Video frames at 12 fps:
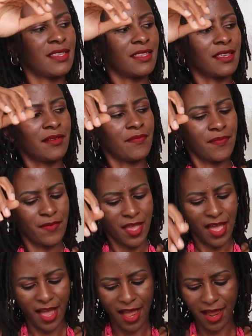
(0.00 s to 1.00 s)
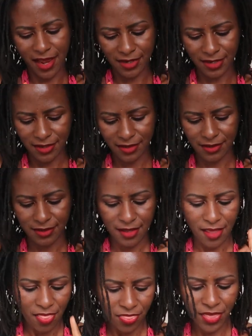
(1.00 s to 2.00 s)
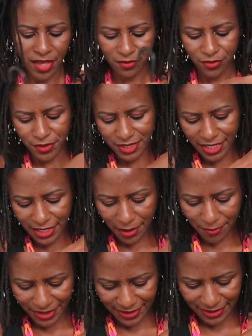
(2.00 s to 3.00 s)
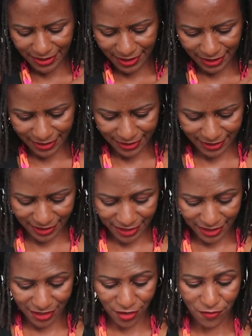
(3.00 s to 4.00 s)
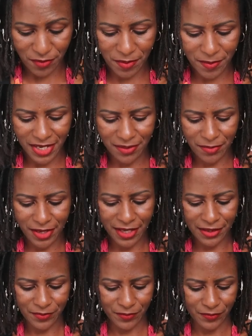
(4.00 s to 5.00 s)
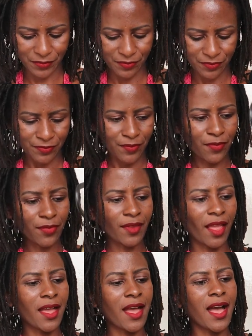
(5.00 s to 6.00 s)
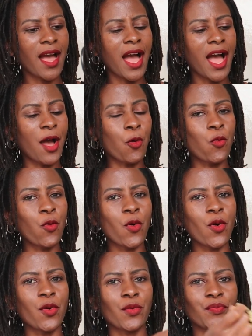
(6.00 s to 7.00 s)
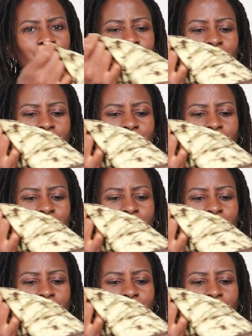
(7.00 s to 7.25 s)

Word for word: yeah and then for day number 16 of me made may i wore